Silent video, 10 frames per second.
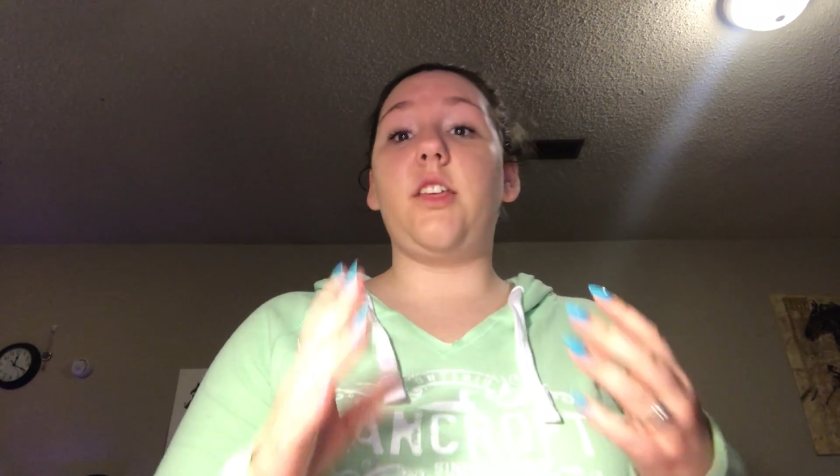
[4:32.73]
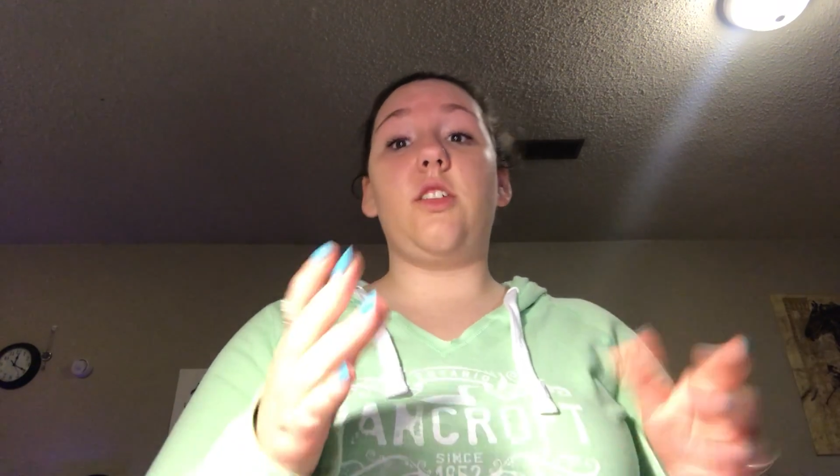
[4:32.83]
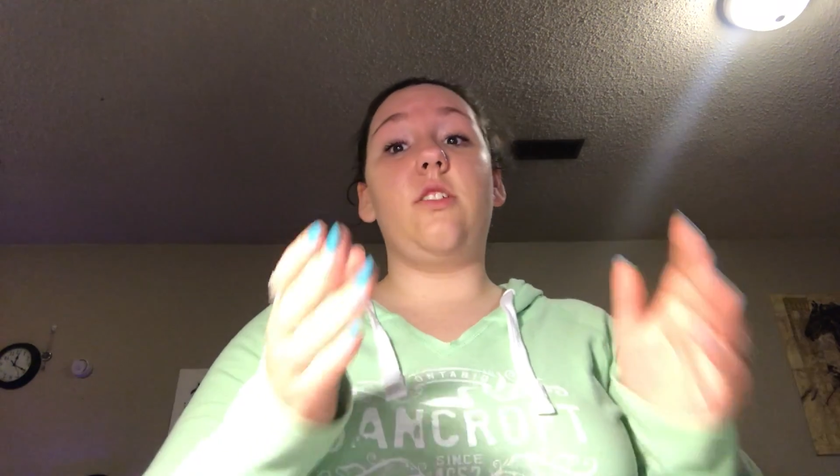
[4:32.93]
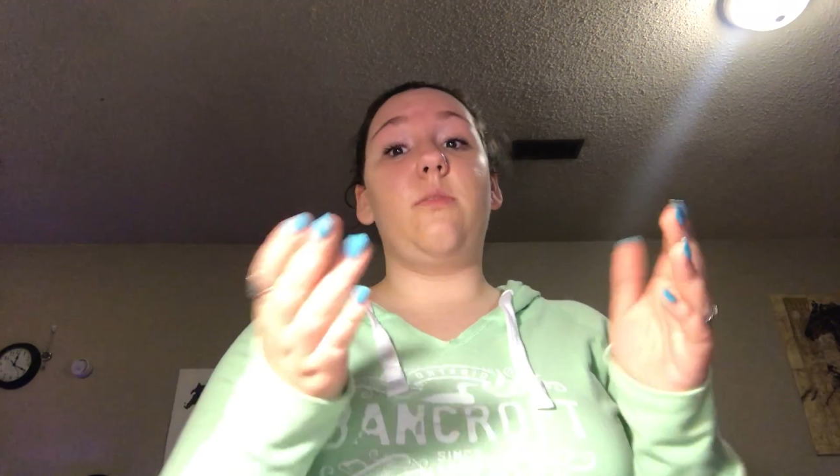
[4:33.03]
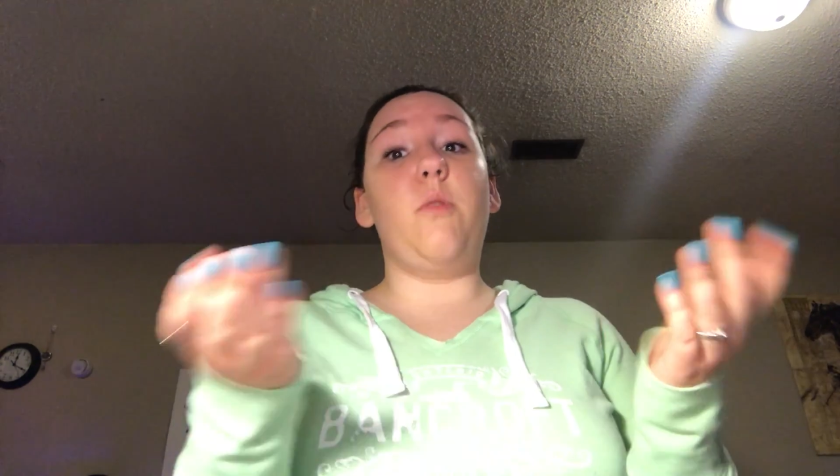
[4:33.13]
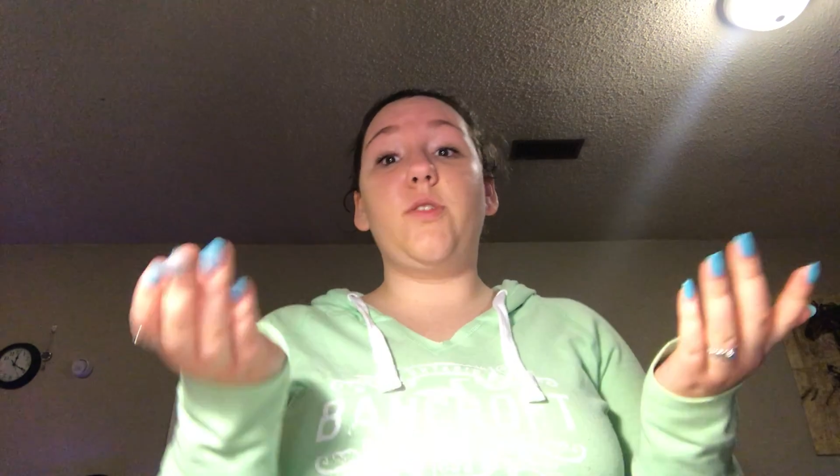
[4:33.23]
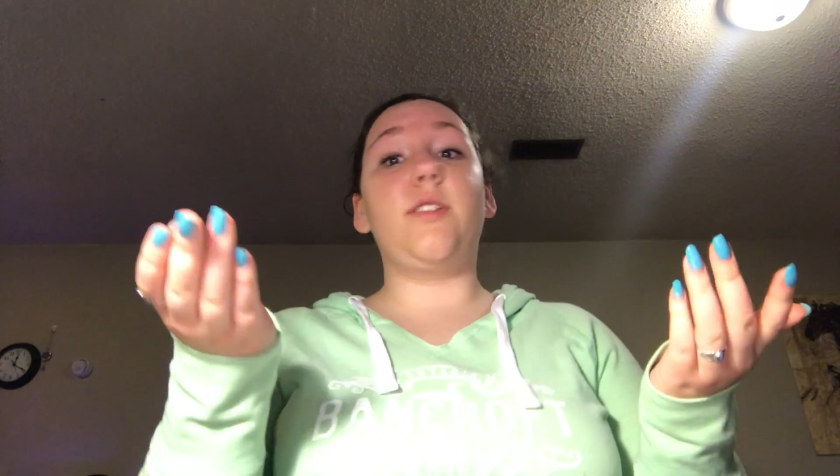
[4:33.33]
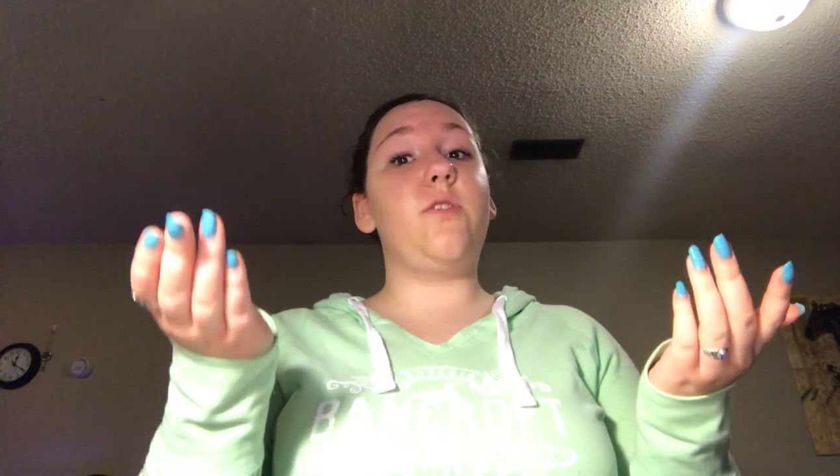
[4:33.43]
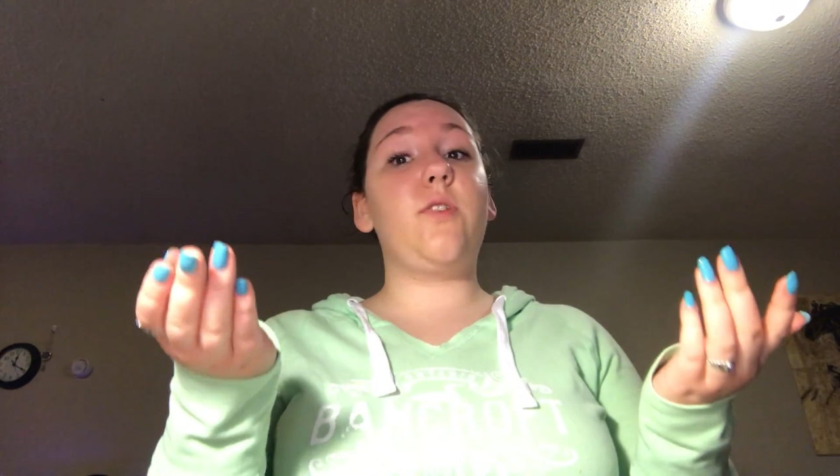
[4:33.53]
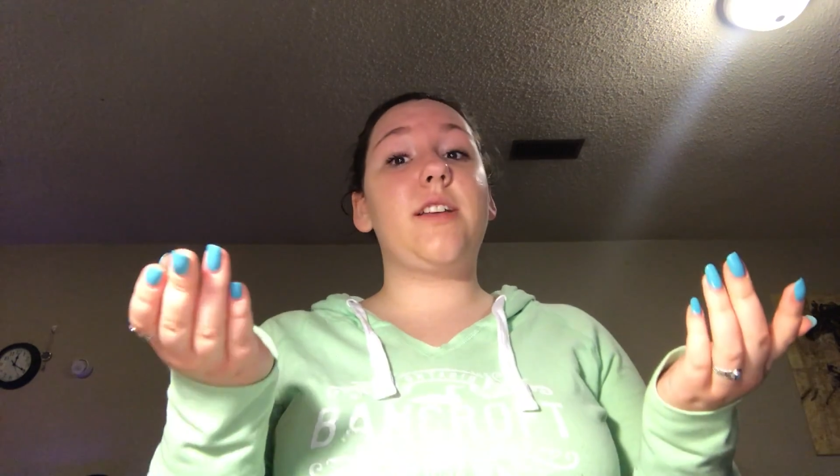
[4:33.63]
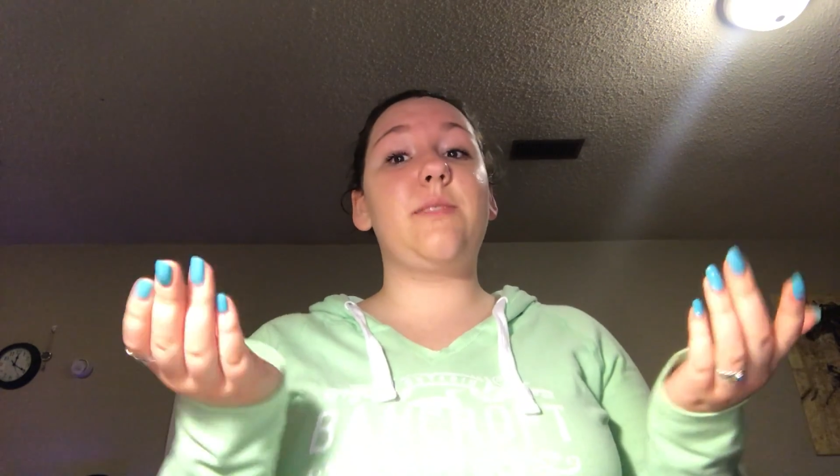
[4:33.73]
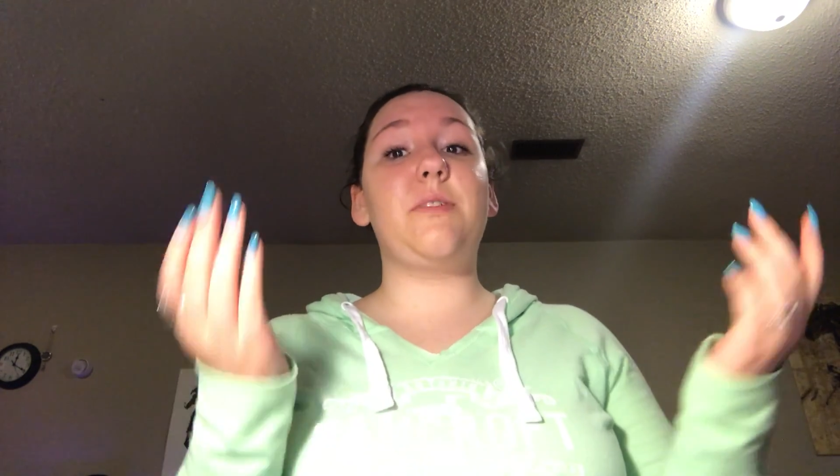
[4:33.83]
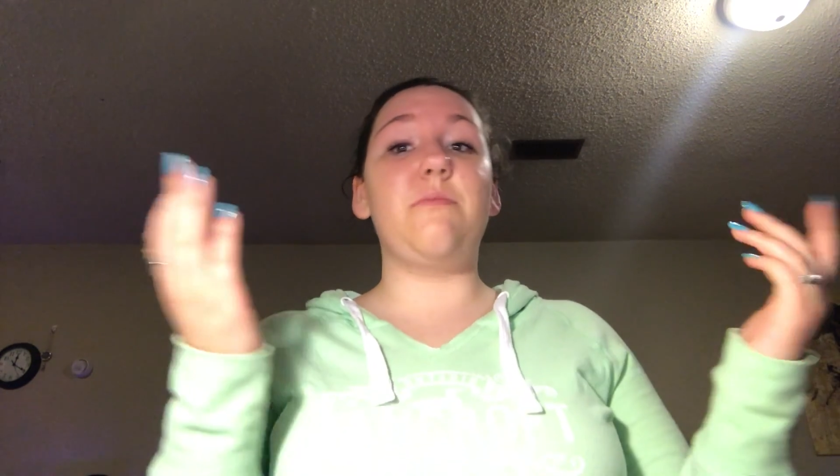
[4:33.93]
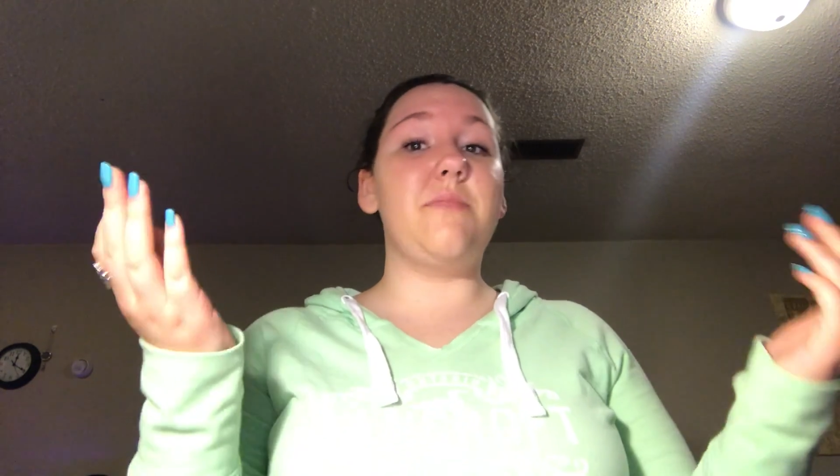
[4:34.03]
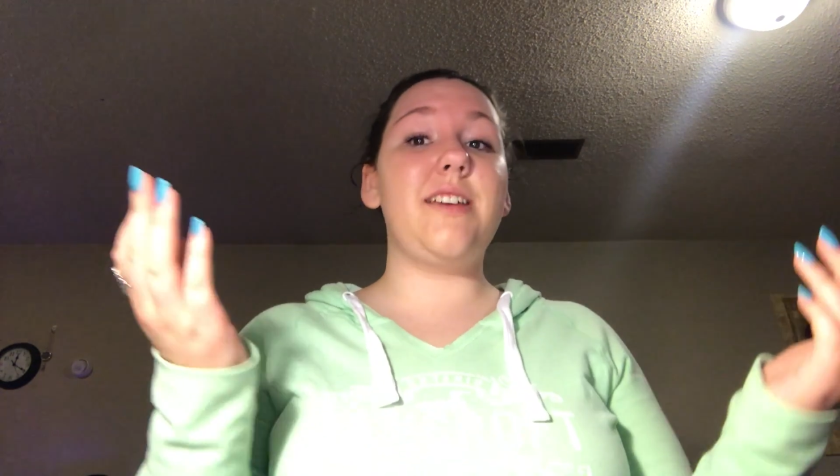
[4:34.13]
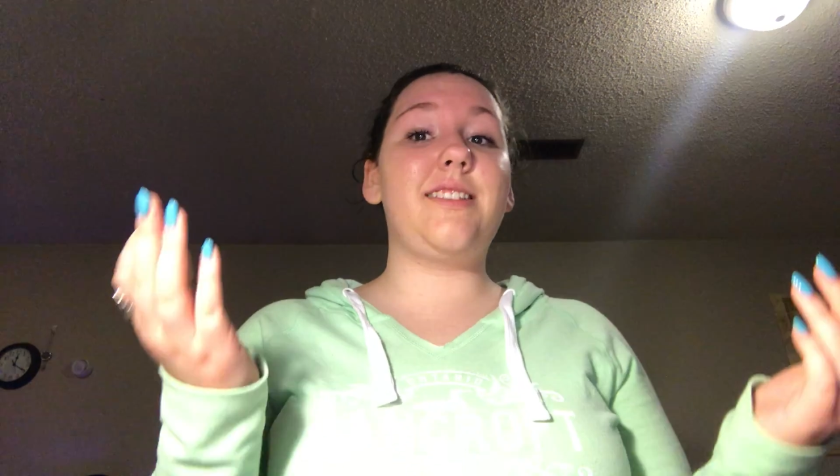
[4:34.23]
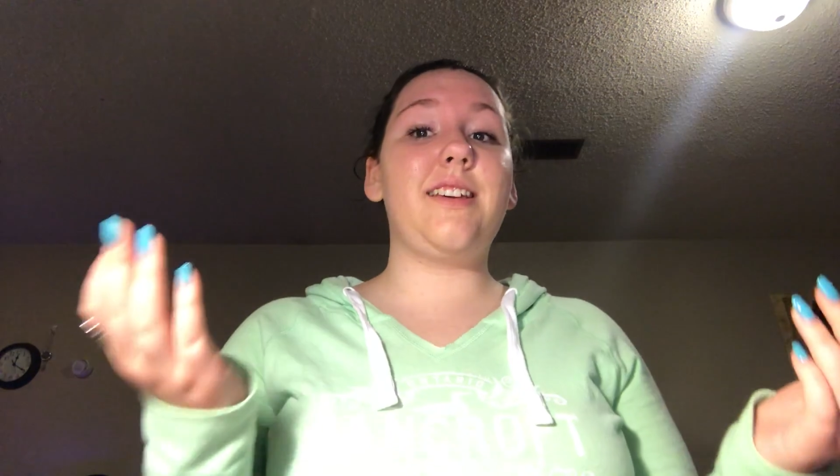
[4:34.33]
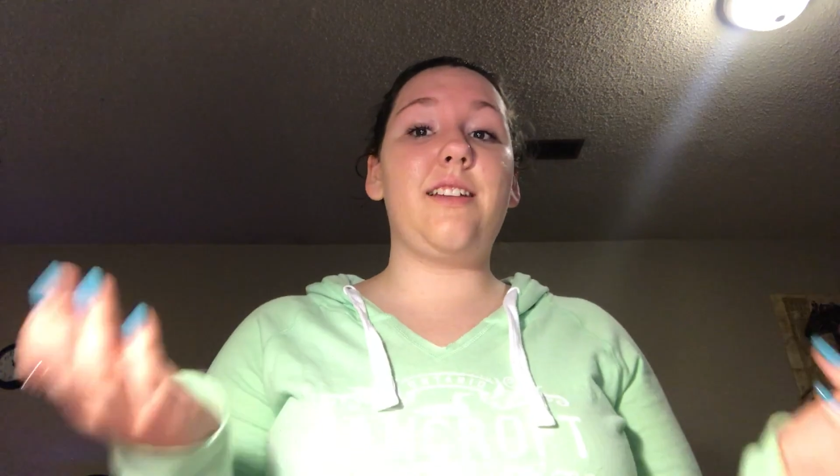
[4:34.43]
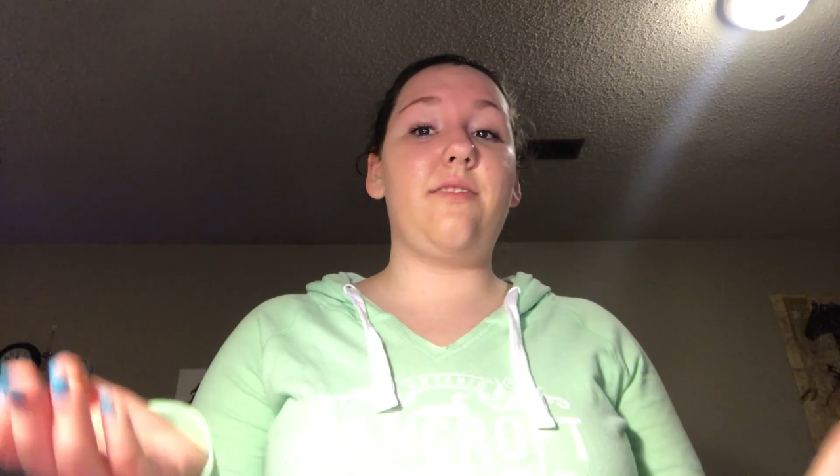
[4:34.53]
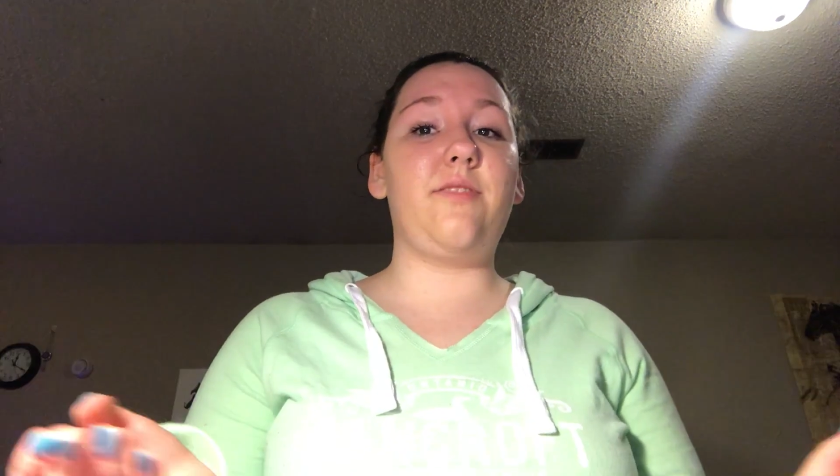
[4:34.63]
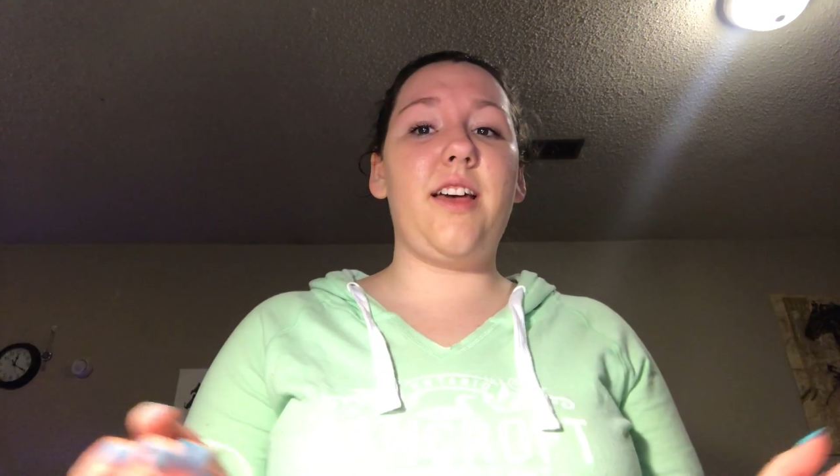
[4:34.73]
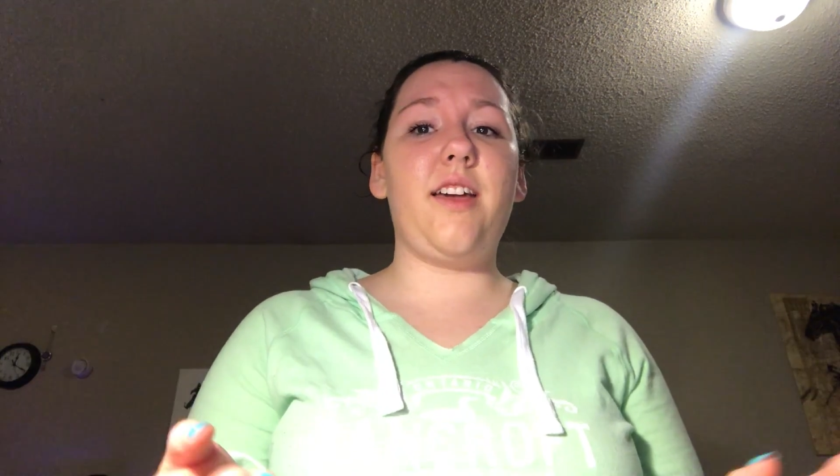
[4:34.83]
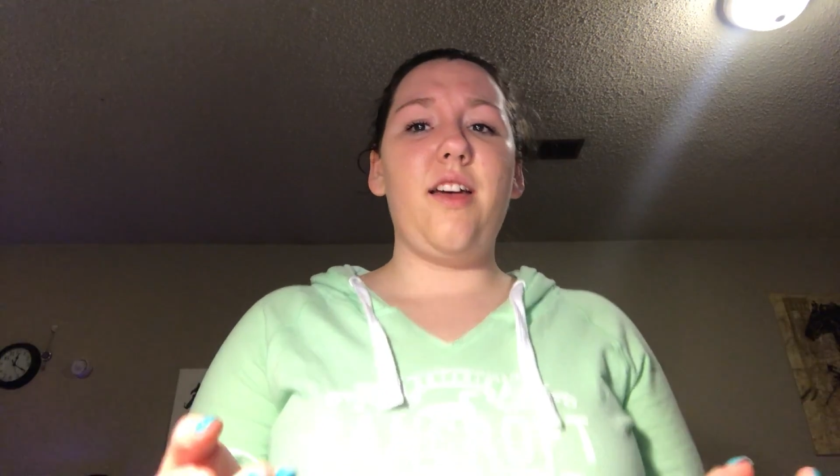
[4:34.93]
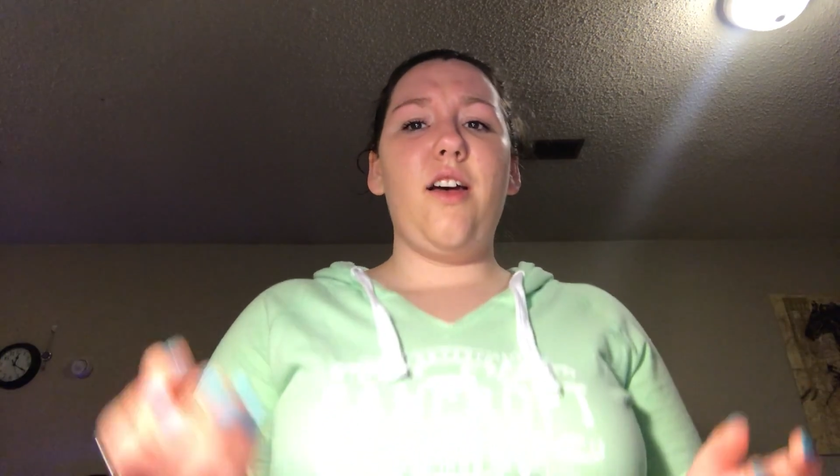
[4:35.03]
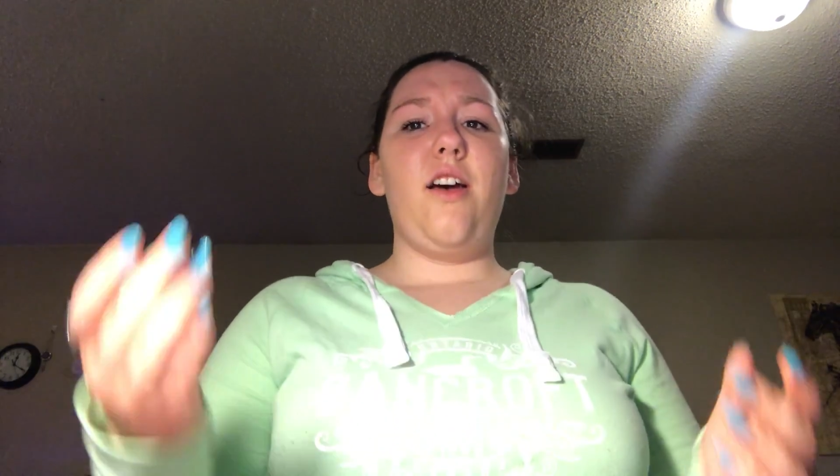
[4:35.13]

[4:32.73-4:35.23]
Like, most of you guys have been amazing and have, like,